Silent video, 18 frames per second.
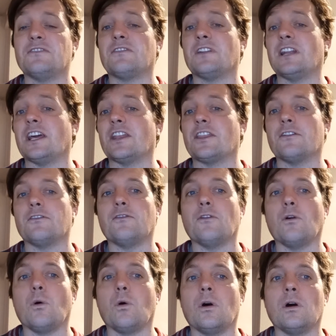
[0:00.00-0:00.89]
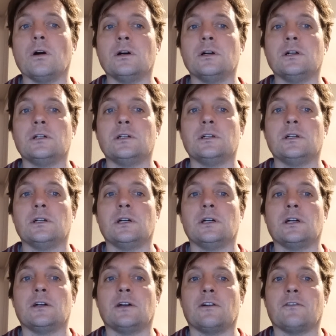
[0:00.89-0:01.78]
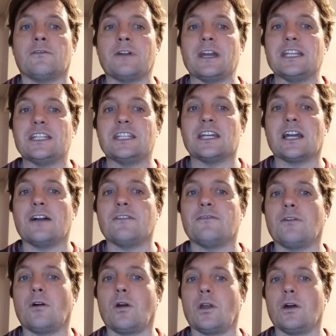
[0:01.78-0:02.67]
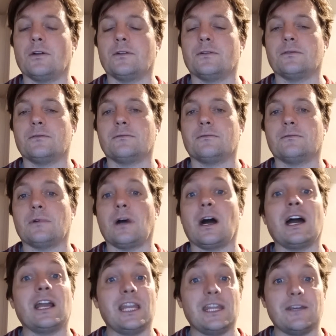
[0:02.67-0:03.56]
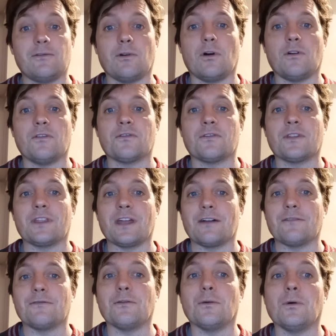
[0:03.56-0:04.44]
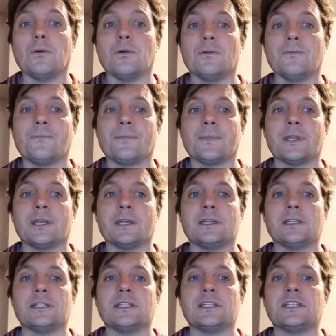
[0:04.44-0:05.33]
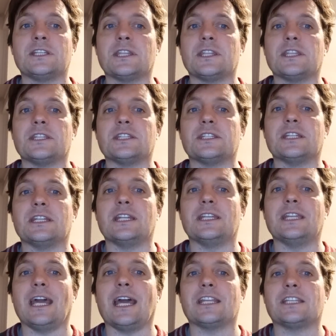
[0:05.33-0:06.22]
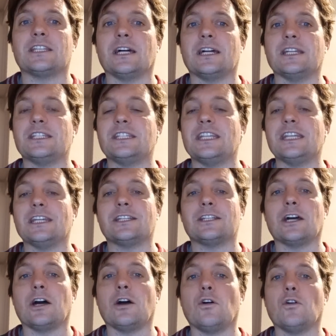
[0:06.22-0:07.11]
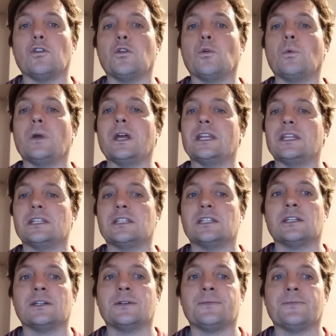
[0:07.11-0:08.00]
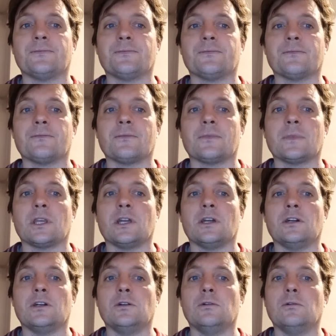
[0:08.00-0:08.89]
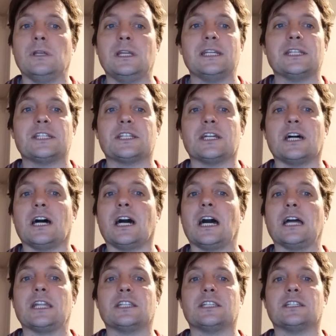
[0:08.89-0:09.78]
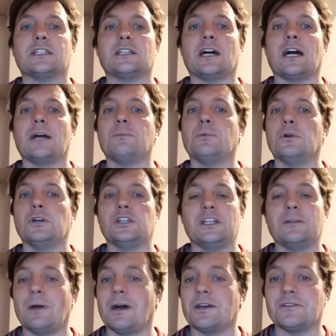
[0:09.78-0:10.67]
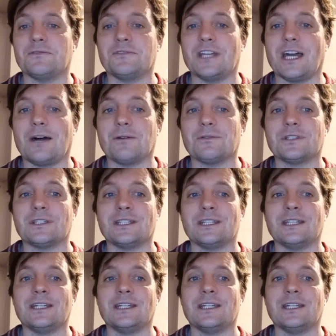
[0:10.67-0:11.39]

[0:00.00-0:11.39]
fleeth afore, fainting I follow, I leave off, therefore. Sithens in a net I seek to hold the wind. Who list her hunt, I put him out of doubt,